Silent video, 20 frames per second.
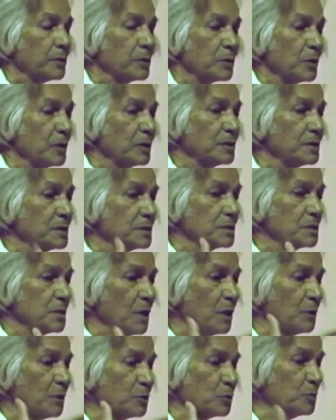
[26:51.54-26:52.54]
I don't know, this
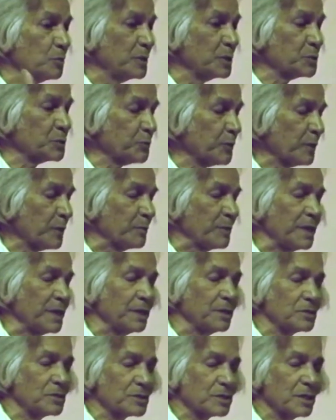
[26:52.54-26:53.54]
is all too much for
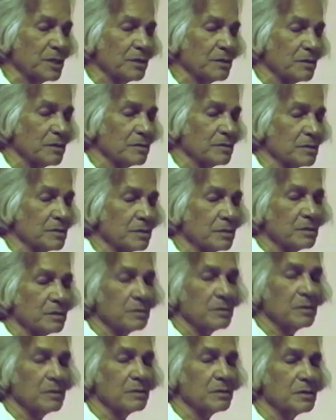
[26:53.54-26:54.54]
me.
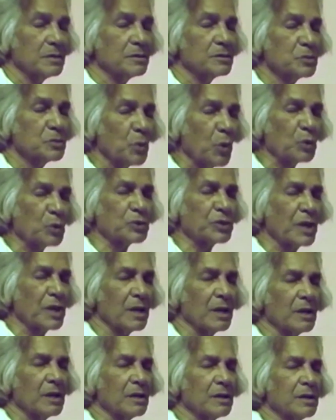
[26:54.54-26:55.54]

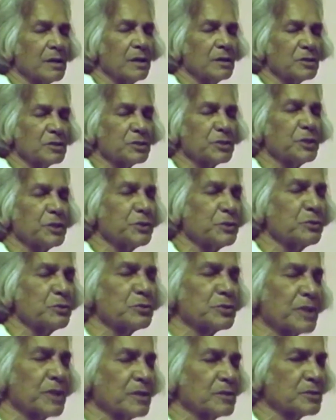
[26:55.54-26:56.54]
Social
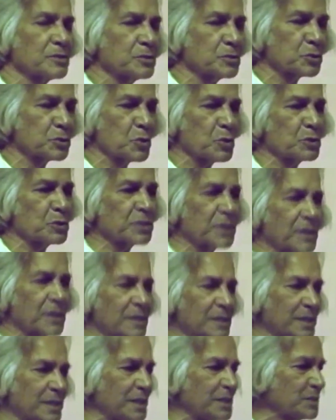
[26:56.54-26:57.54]
institutions,
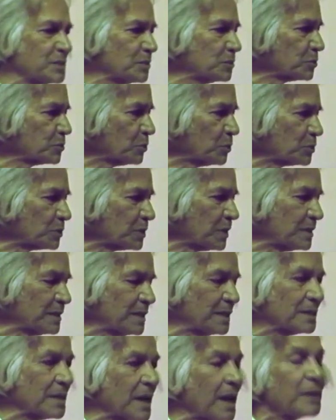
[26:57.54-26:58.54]
social this,
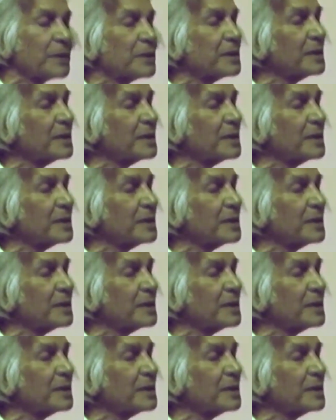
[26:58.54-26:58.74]
social that.